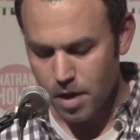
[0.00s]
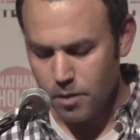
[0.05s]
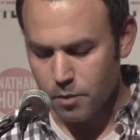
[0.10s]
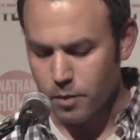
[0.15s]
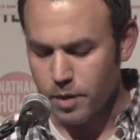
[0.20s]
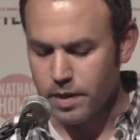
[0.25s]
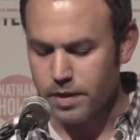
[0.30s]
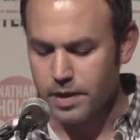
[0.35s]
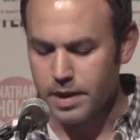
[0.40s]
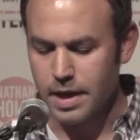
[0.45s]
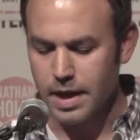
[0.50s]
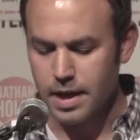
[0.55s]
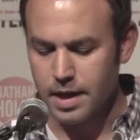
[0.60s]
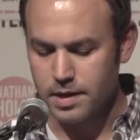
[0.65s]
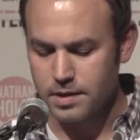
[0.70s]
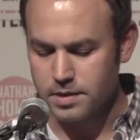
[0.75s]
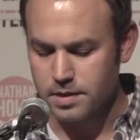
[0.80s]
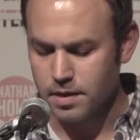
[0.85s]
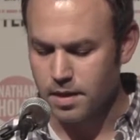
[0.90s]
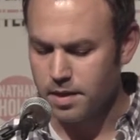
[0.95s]
One of the
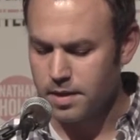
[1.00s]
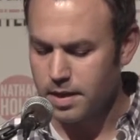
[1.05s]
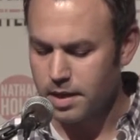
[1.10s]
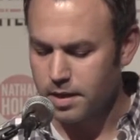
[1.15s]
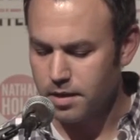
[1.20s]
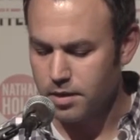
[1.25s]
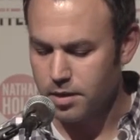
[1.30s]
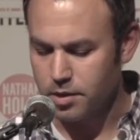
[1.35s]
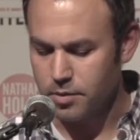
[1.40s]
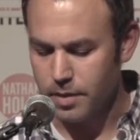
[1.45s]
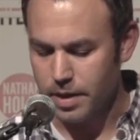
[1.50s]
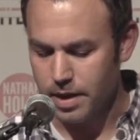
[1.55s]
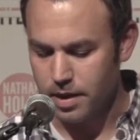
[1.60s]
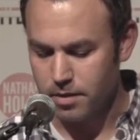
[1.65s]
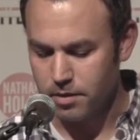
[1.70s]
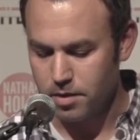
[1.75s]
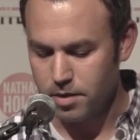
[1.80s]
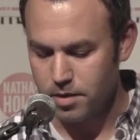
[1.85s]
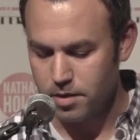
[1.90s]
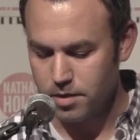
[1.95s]
guys in the thick of the
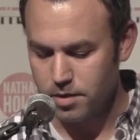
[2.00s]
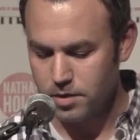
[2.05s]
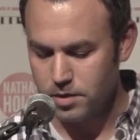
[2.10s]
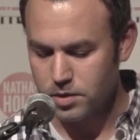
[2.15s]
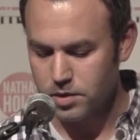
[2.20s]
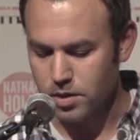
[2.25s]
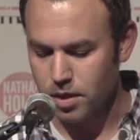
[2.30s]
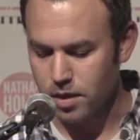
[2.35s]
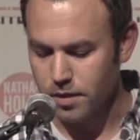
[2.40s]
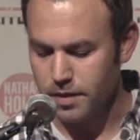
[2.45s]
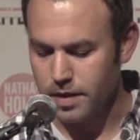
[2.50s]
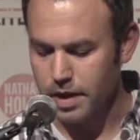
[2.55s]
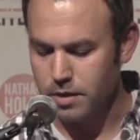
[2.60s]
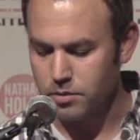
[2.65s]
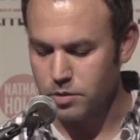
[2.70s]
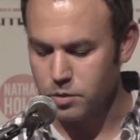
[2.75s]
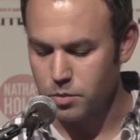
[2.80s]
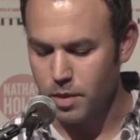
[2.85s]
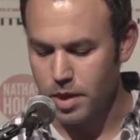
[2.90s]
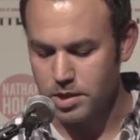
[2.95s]
crowd saw that I
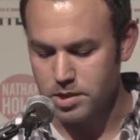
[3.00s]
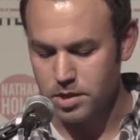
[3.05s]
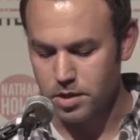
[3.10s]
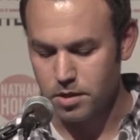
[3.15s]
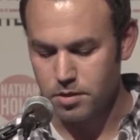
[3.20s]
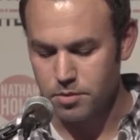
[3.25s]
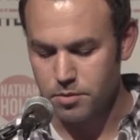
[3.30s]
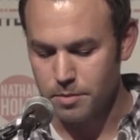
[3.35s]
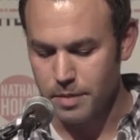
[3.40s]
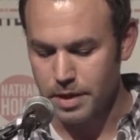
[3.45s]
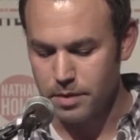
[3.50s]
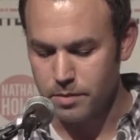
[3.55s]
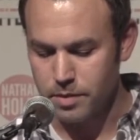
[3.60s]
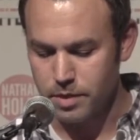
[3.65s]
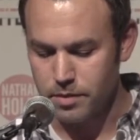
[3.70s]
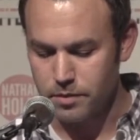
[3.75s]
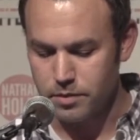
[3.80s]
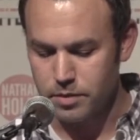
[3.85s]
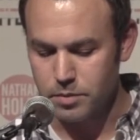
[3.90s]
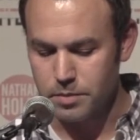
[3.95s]
was watching through my
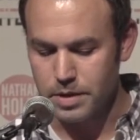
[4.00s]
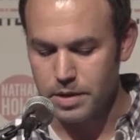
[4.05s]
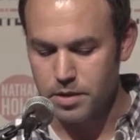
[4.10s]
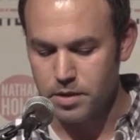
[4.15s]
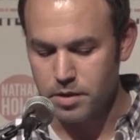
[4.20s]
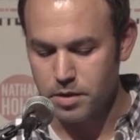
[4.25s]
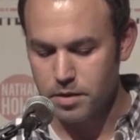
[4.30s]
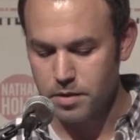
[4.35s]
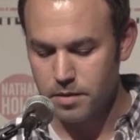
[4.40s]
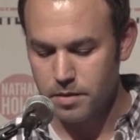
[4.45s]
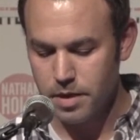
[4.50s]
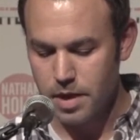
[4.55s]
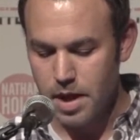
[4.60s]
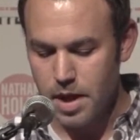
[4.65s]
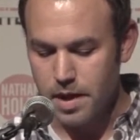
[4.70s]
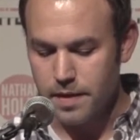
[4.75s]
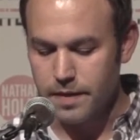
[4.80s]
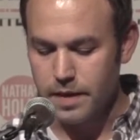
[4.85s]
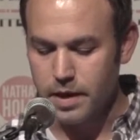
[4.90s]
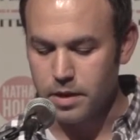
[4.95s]
rearview mirror
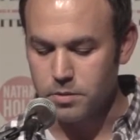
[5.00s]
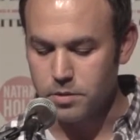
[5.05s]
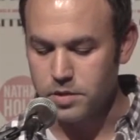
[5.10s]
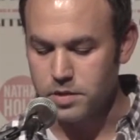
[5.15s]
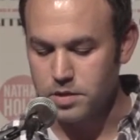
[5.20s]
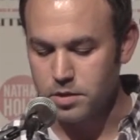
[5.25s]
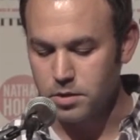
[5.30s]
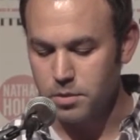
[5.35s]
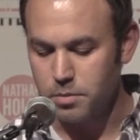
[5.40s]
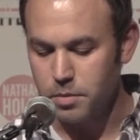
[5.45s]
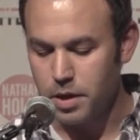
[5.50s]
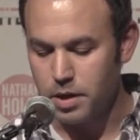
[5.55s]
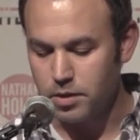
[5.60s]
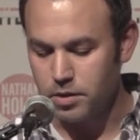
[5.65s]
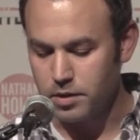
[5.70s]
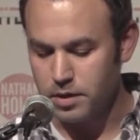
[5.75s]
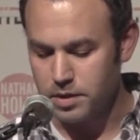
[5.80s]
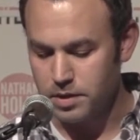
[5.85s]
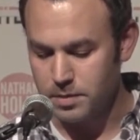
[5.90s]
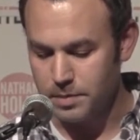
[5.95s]
and that I was still
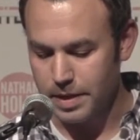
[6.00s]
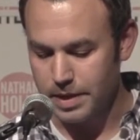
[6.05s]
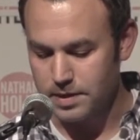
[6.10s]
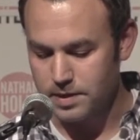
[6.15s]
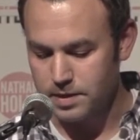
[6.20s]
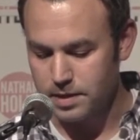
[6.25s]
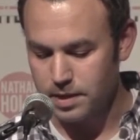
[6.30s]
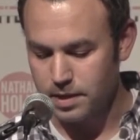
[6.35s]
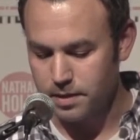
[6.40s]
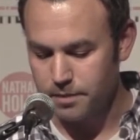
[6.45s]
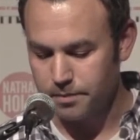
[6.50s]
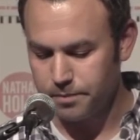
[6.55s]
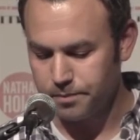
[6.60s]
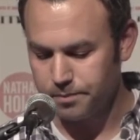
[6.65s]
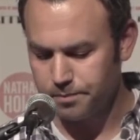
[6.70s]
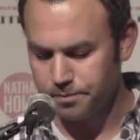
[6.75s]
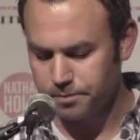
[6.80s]
buckled into my seat,